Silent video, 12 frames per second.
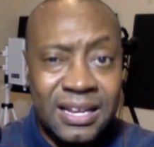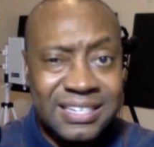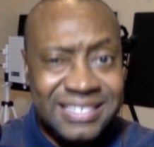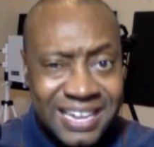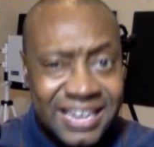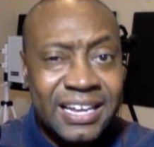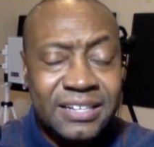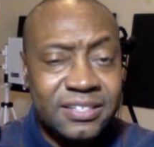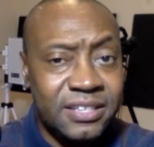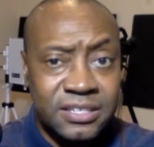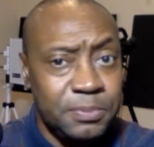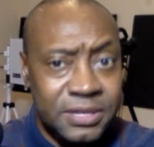dig into
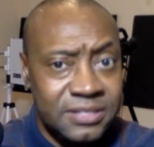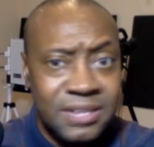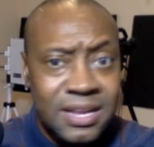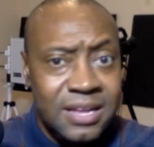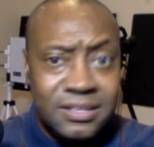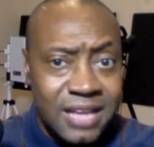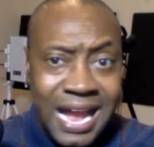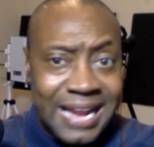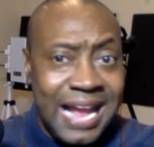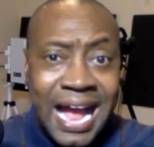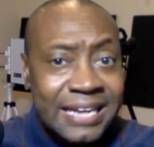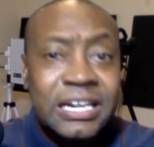this, because
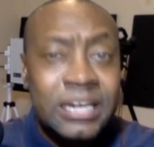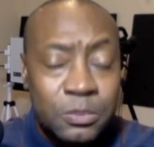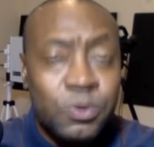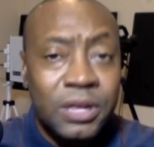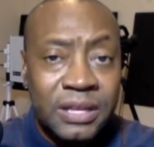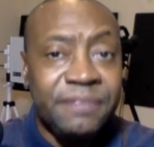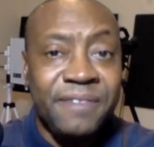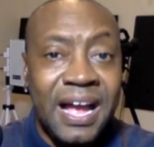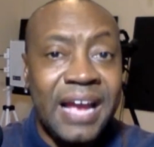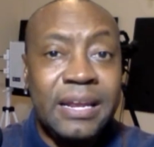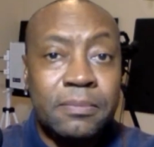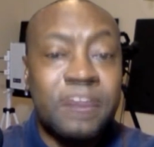I couldn't really
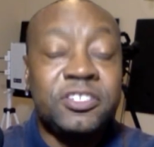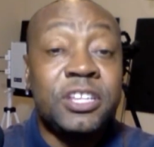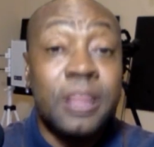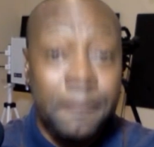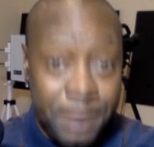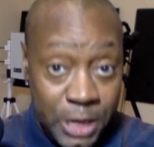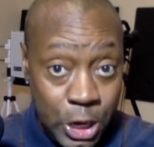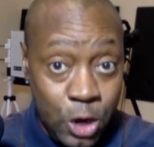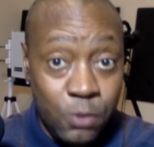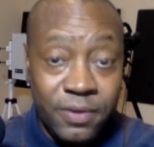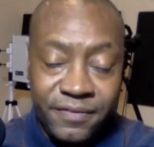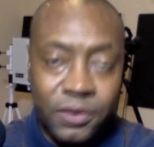find much in the
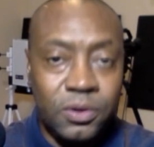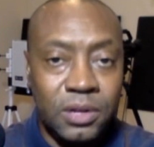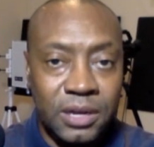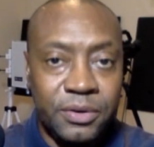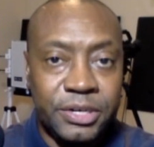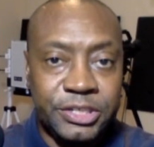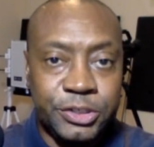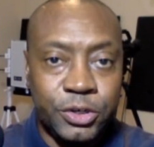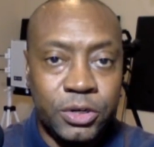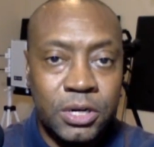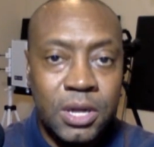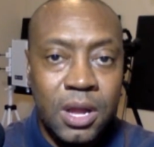peer-reviewed
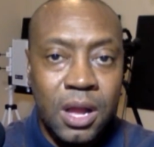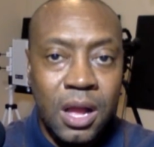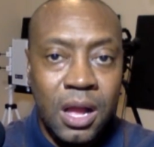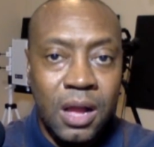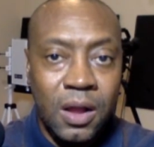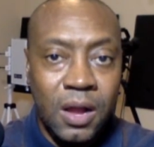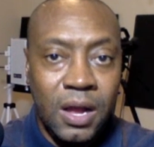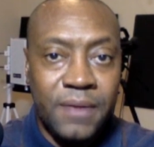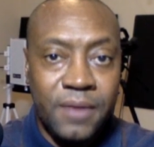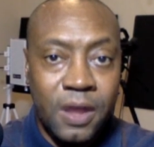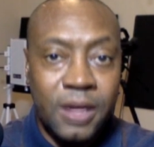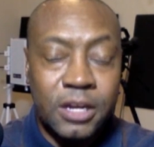literature on
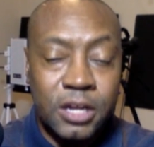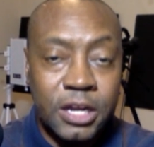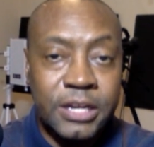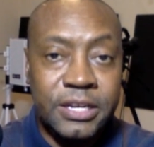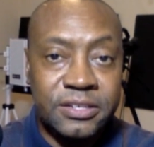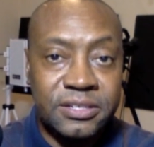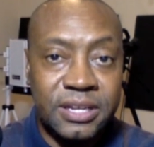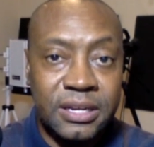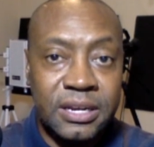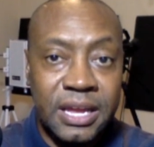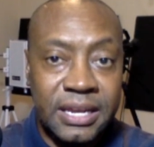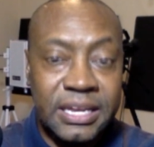hoodies
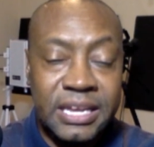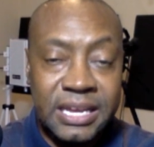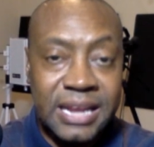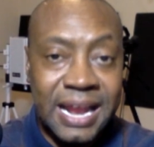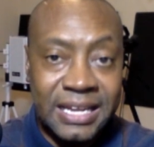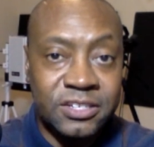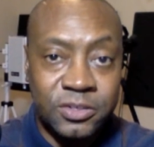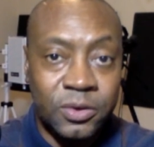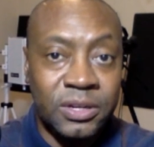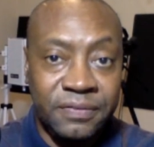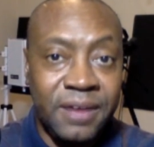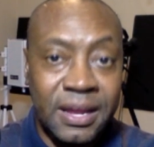and heat. I could
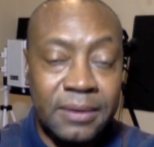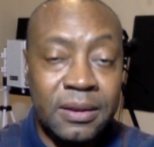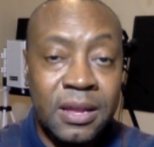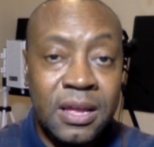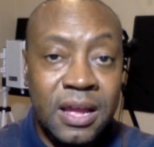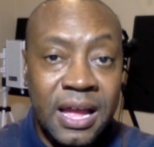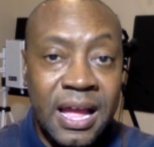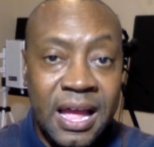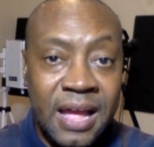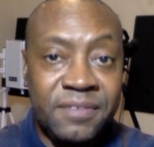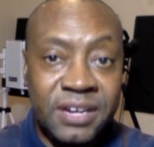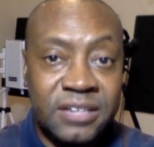certainly find
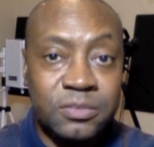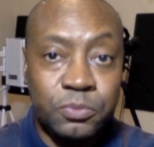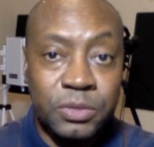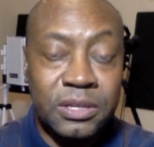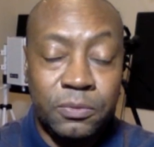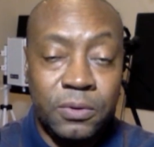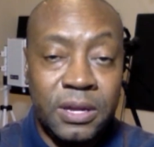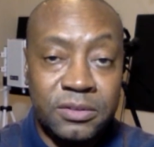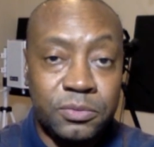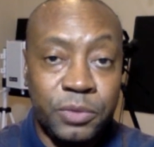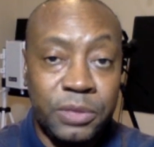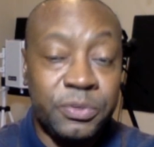evidence
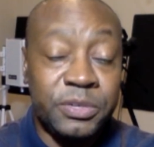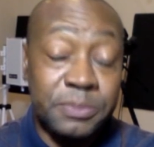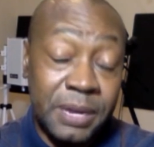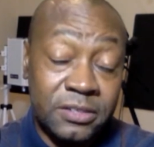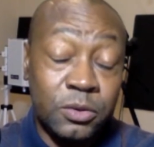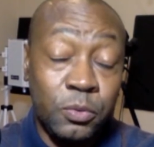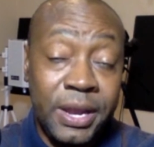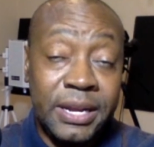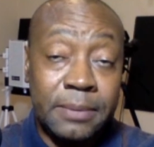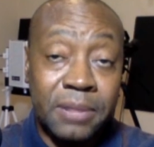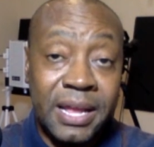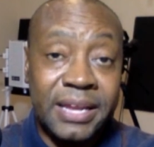with respect to
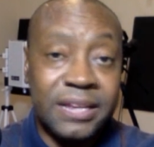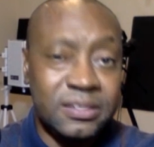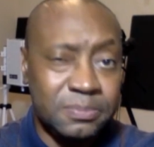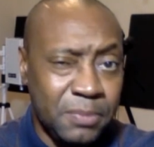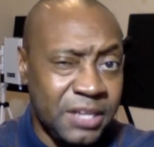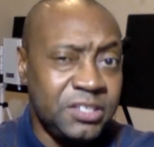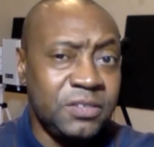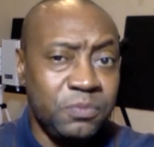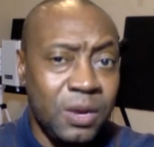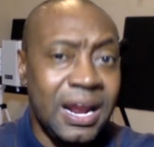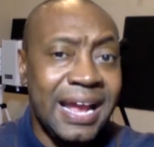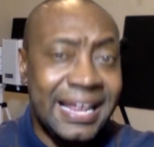weighted blankets. Much of
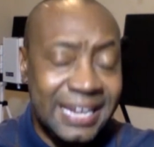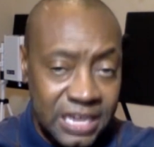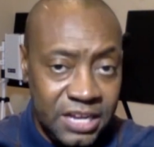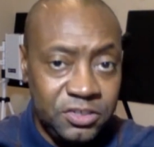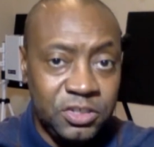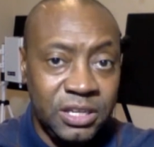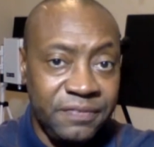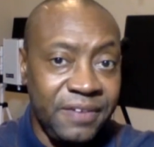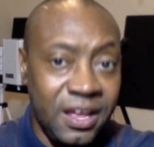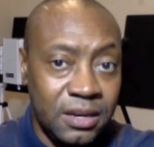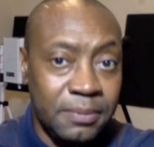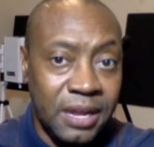what I initially
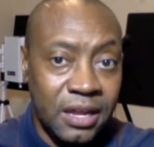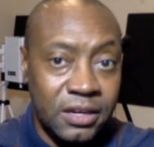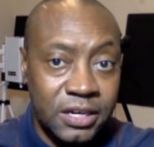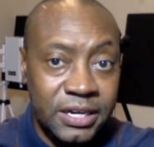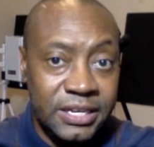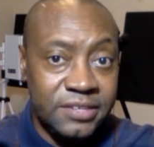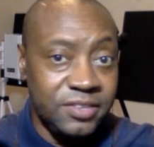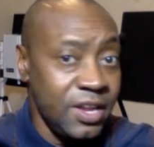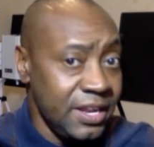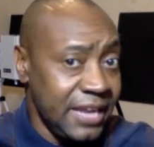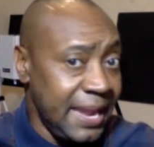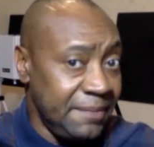found about hoodies
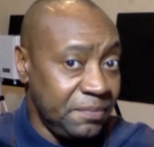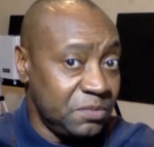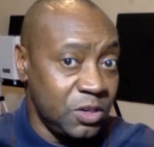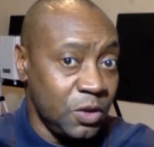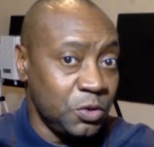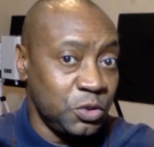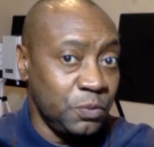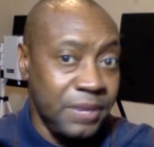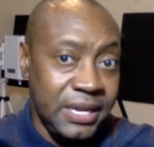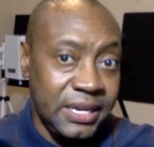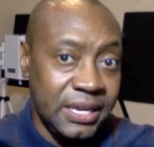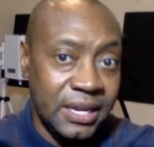came from social
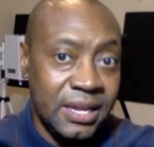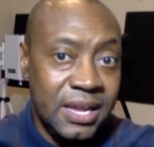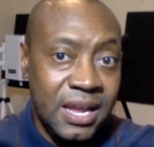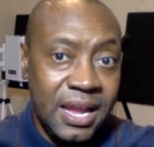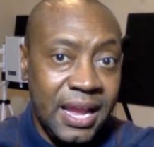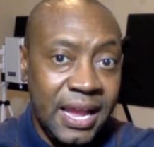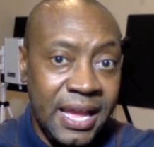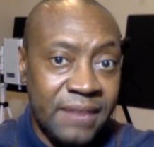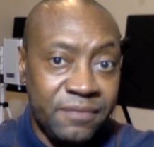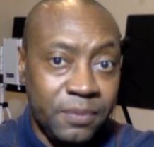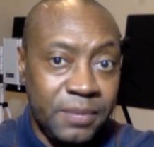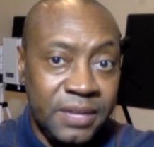media and
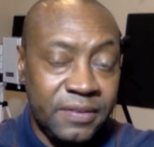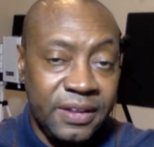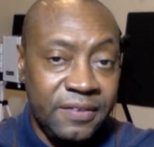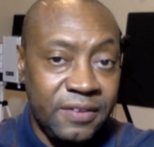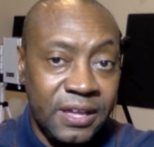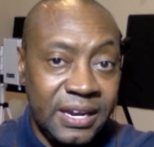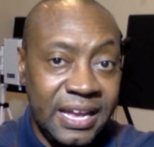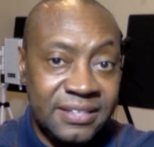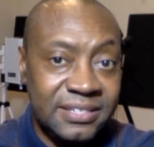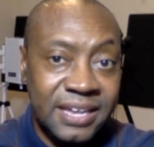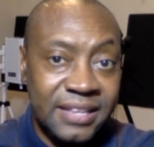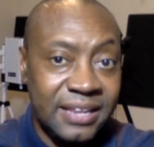from either an
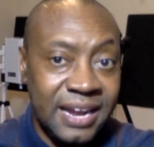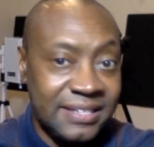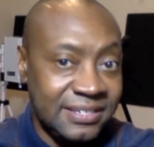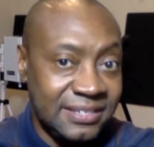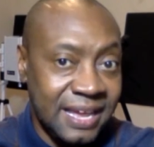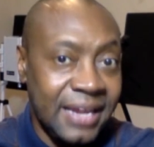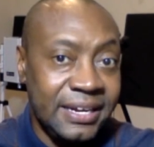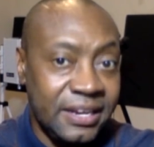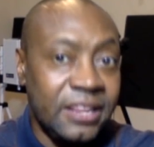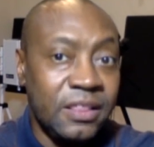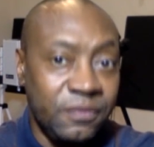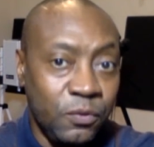essay that I cited
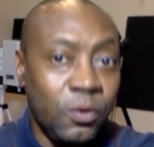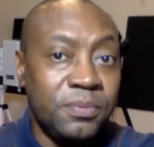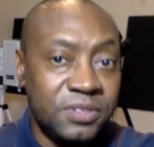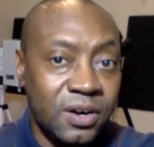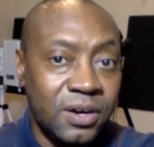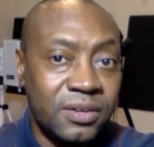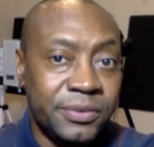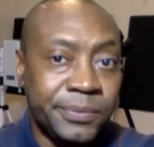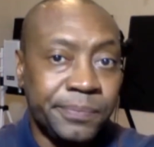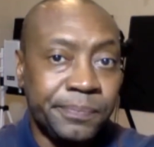in the Forbes article.